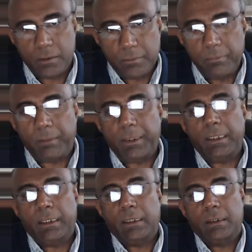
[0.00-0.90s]

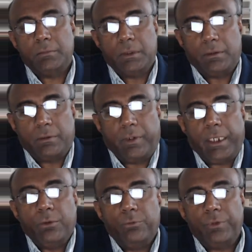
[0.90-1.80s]
maybe
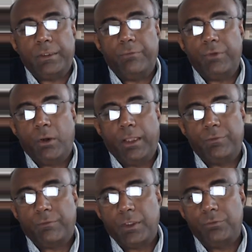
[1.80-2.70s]
reducing the
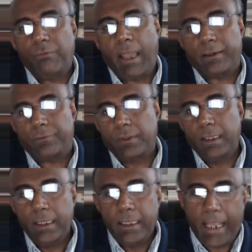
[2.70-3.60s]
virulence of this virus.
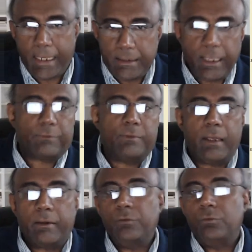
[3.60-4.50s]
And yes,
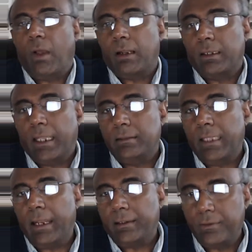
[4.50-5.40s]
there is one, and
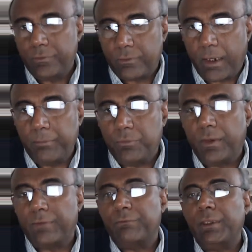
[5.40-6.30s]
that is
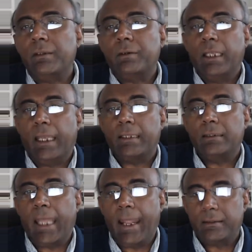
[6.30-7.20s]
remdesivir,
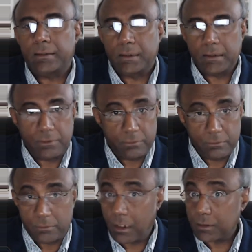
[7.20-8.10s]
and that drug